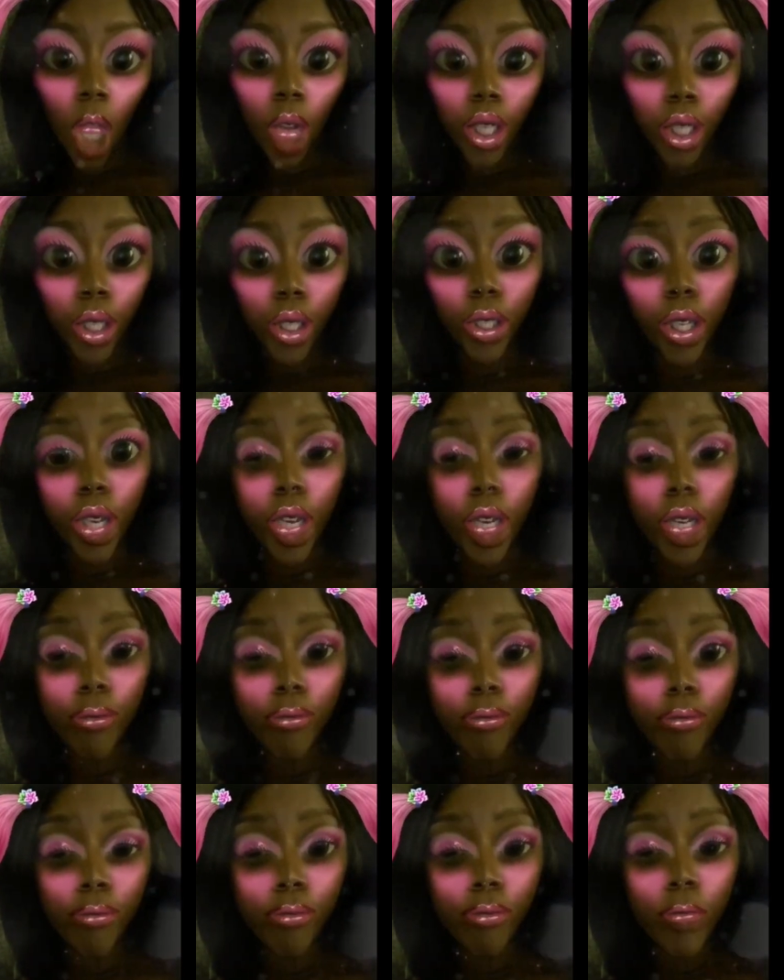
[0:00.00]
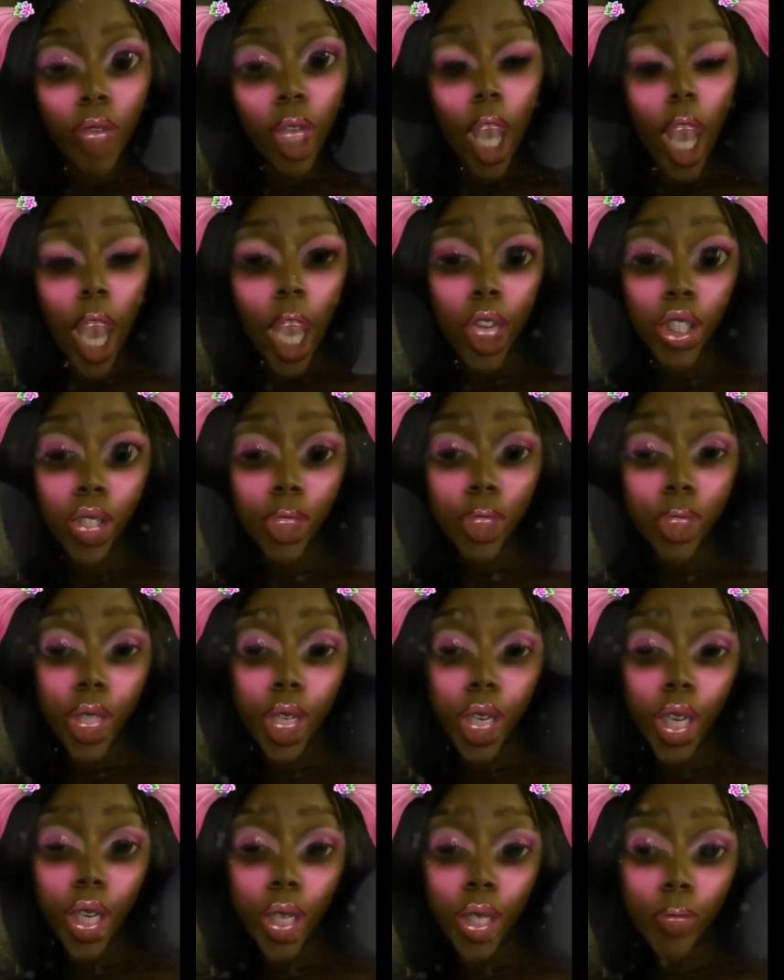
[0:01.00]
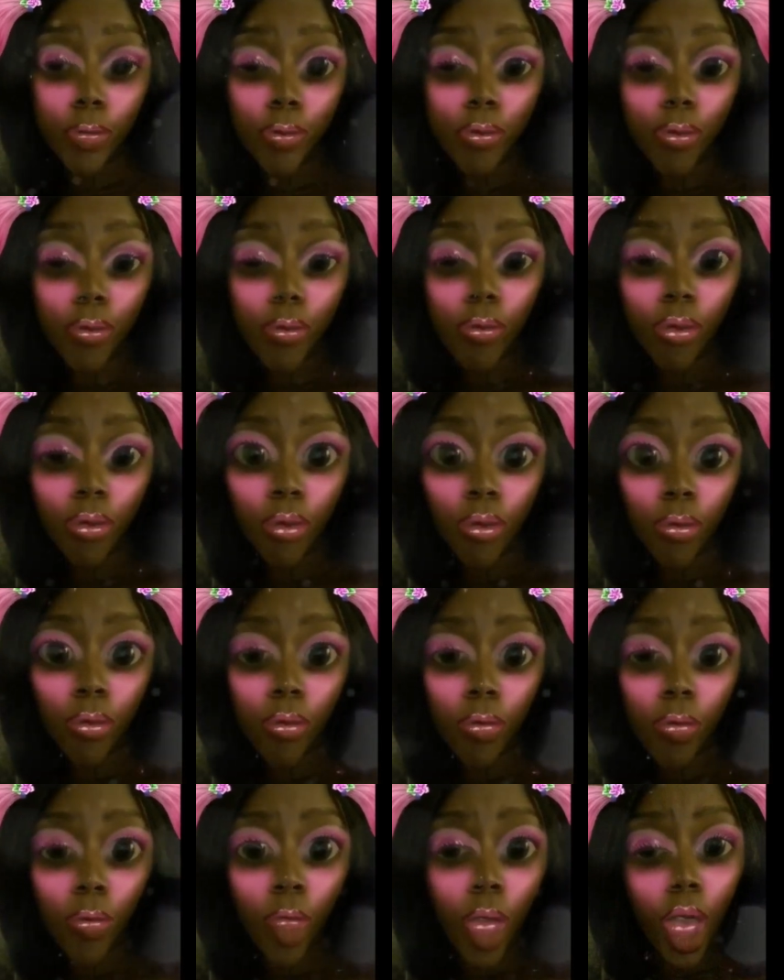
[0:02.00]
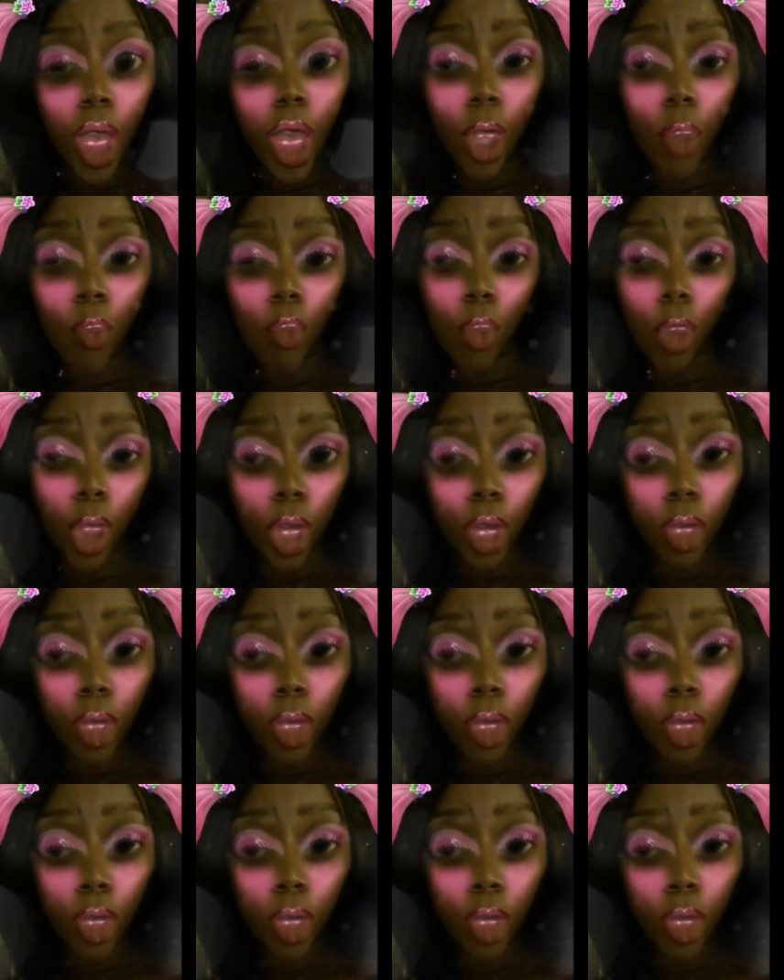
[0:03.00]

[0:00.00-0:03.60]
Yep, I sure did. And what?